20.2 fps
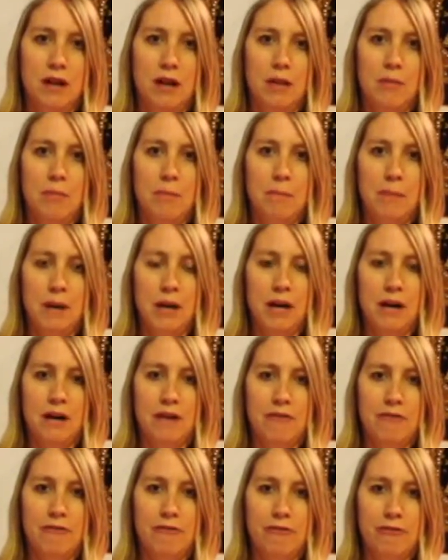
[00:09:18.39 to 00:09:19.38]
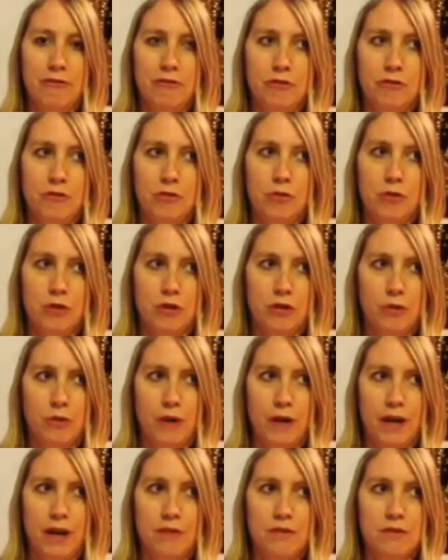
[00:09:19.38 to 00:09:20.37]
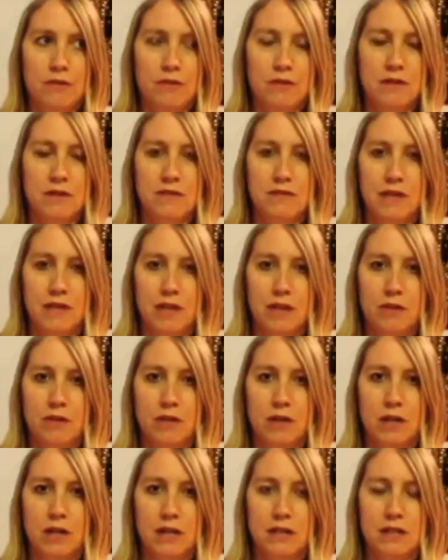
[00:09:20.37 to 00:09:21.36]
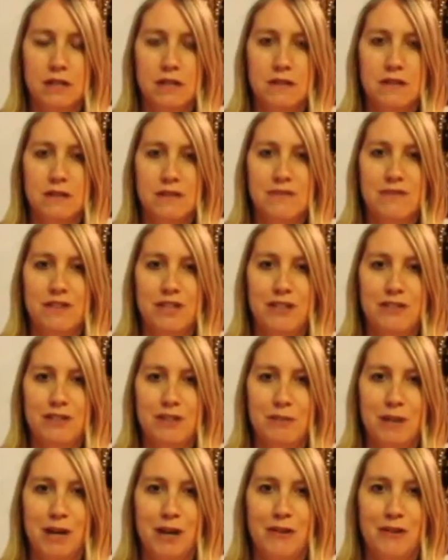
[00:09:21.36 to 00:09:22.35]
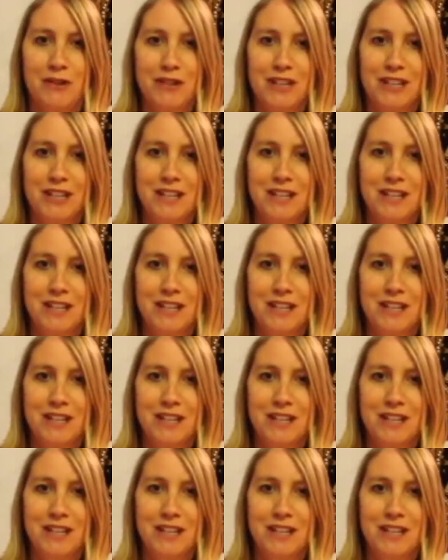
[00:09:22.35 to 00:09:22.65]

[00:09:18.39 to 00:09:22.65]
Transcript: above or around this video, connected to this video somehow.